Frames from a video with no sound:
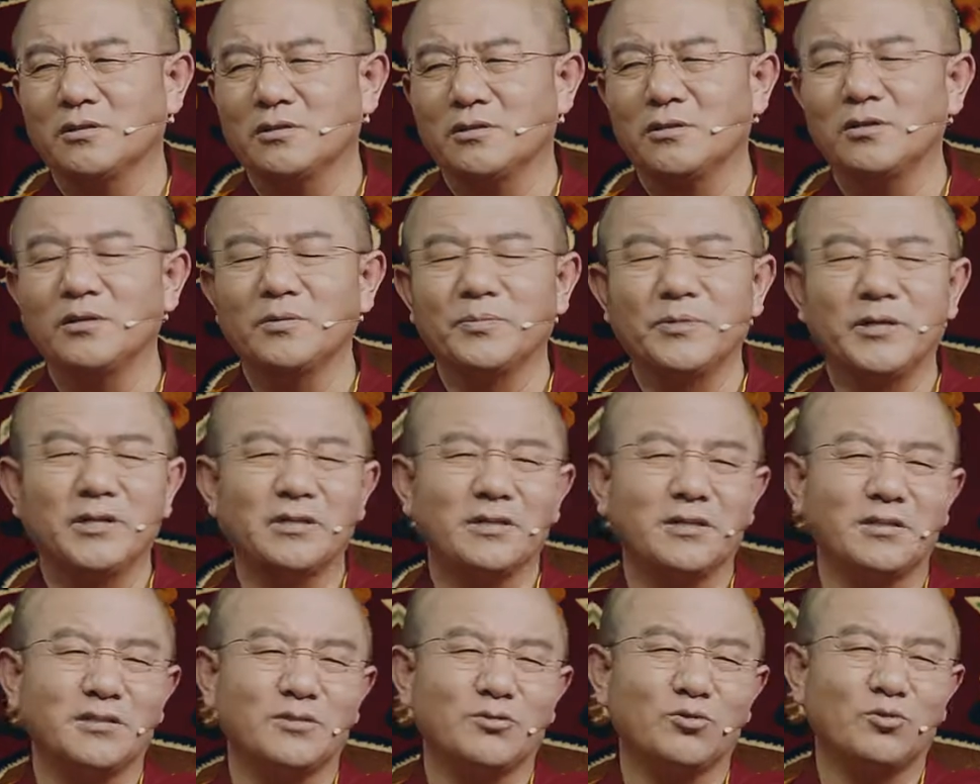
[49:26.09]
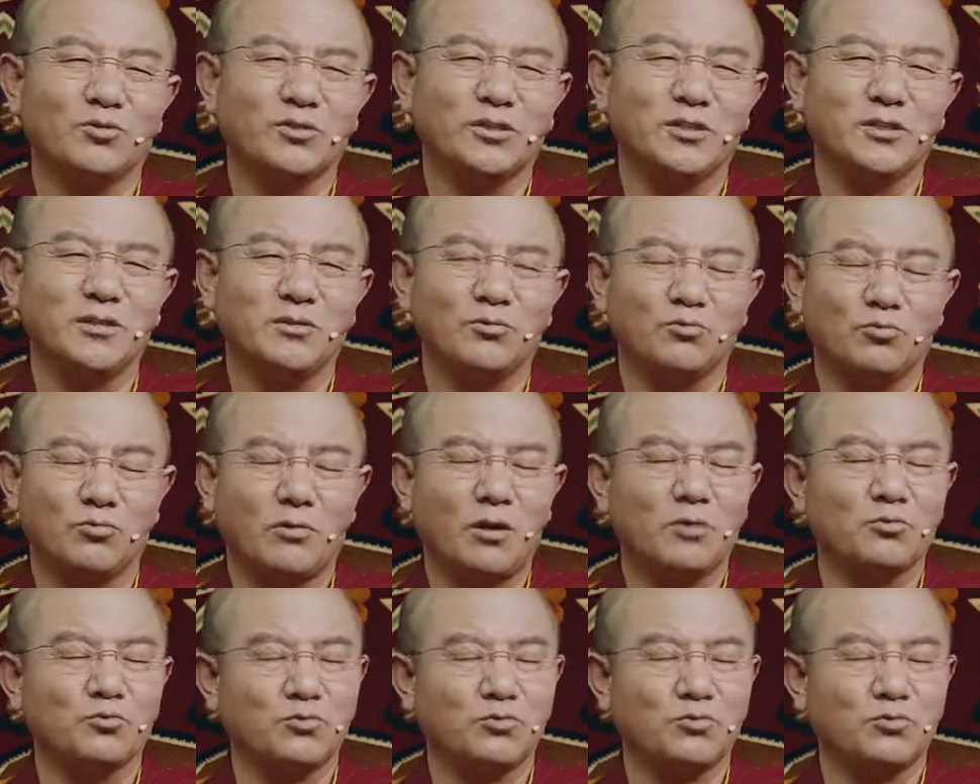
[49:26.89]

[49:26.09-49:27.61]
monastic life.